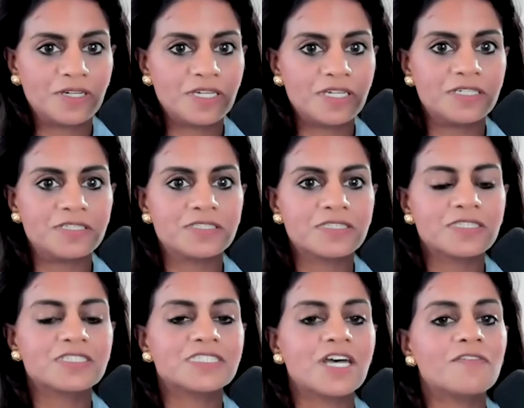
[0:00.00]
is
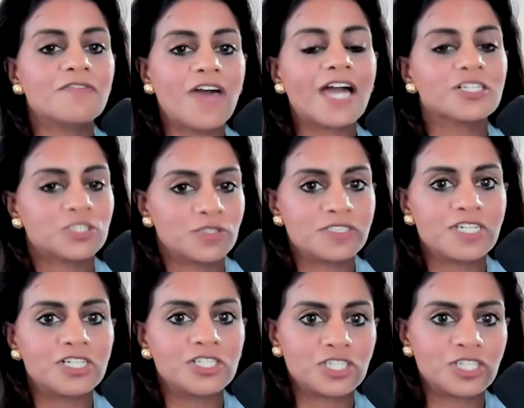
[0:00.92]
the self
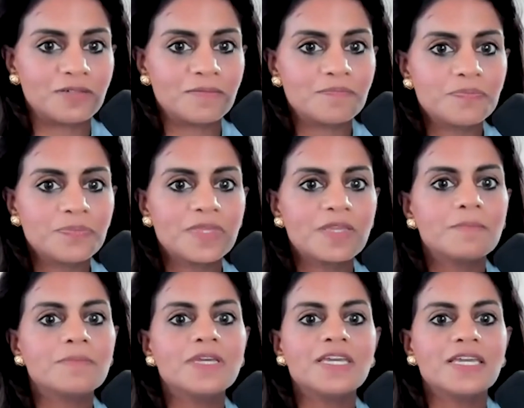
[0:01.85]
actualization,
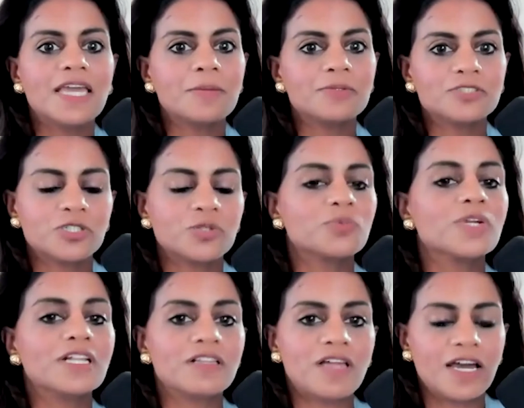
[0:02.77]
being able to
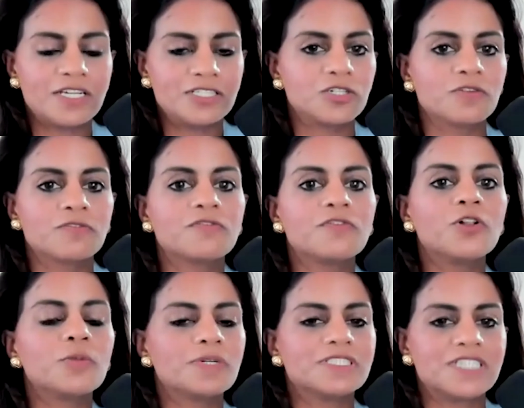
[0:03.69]
realize your
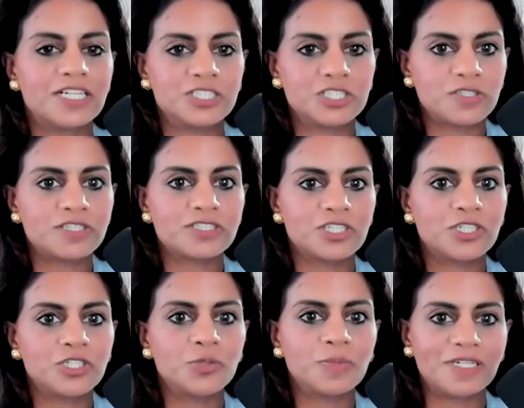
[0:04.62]
full potential as a
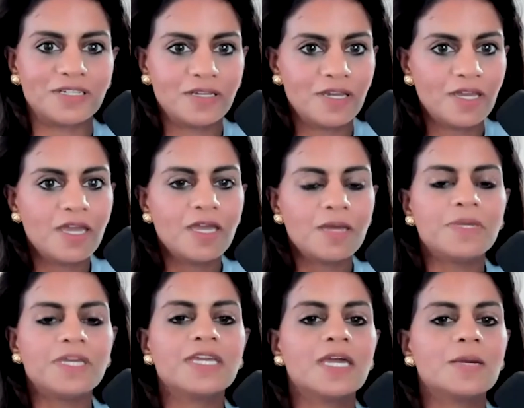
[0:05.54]
human,
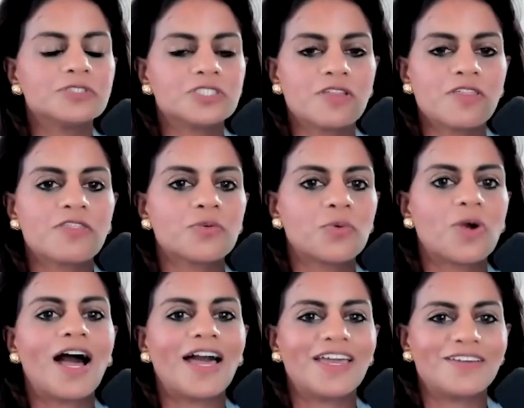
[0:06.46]
being able to
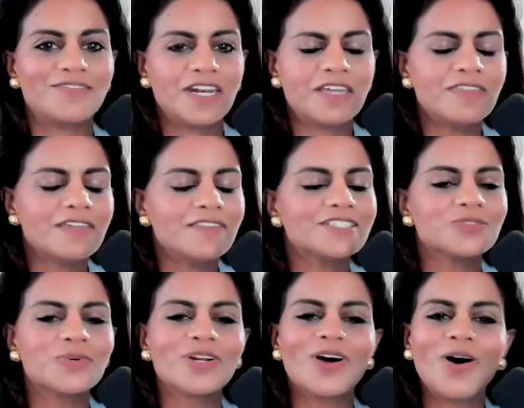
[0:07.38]
thrive. And I think that's
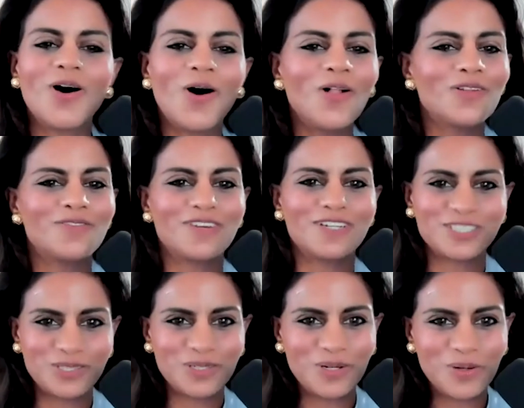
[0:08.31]
what all of
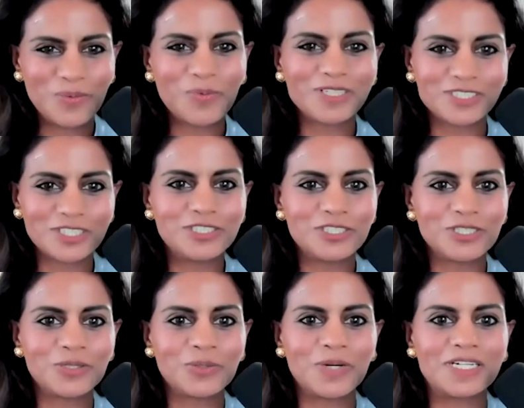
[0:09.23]
us want to
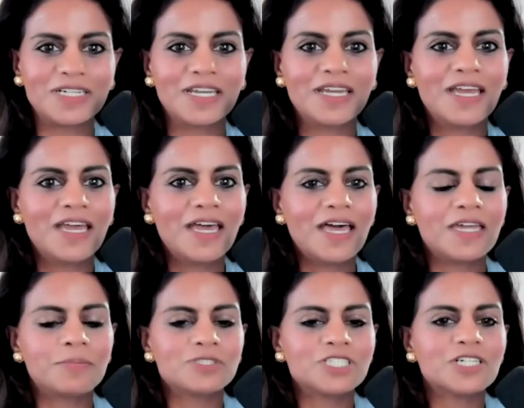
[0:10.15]
do, and
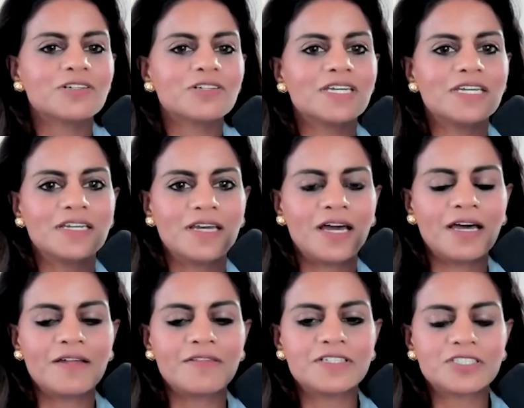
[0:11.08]
particularly
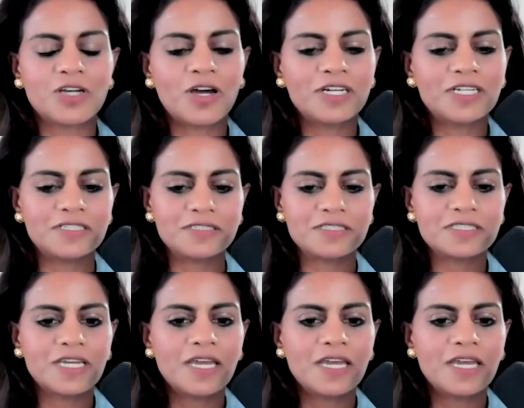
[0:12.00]
this audience.